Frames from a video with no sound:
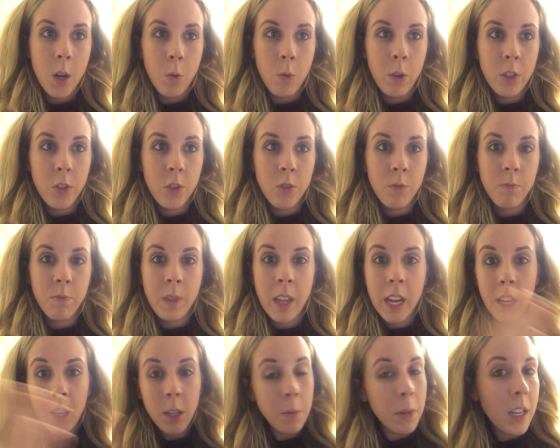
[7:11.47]
which
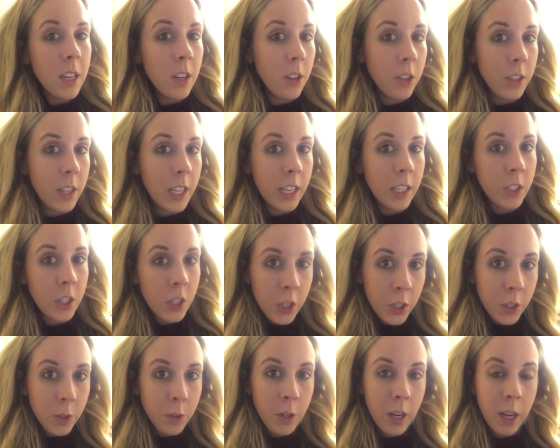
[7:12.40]
that could be a good thing
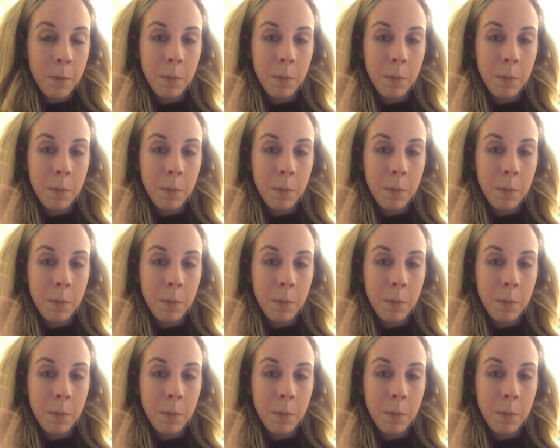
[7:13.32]
too.